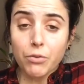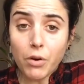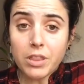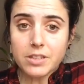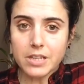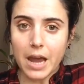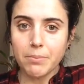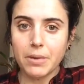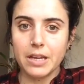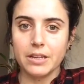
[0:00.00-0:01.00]
Fourth
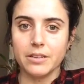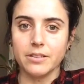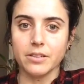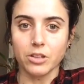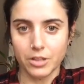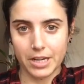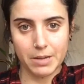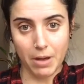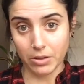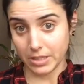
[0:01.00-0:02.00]
step is
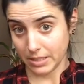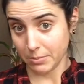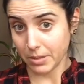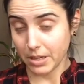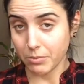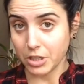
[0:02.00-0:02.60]
learning about discipline,